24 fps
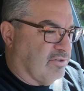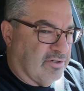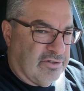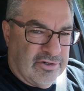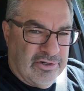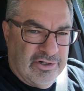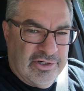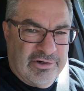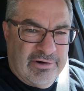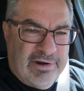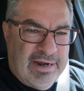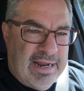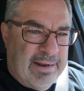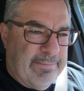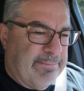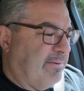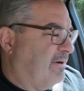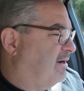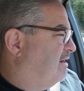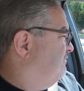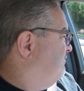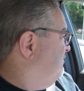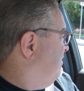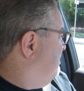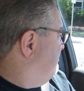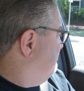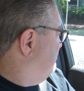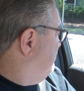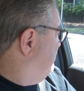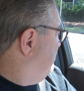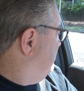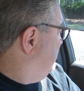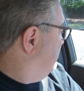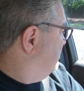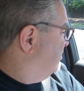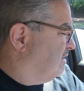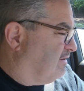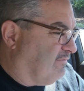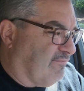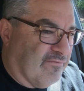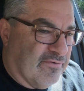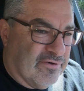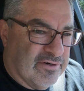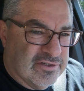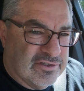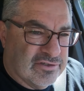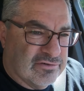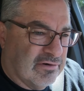Turn your app off after you get that
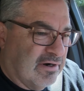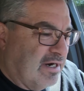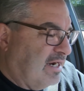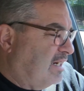first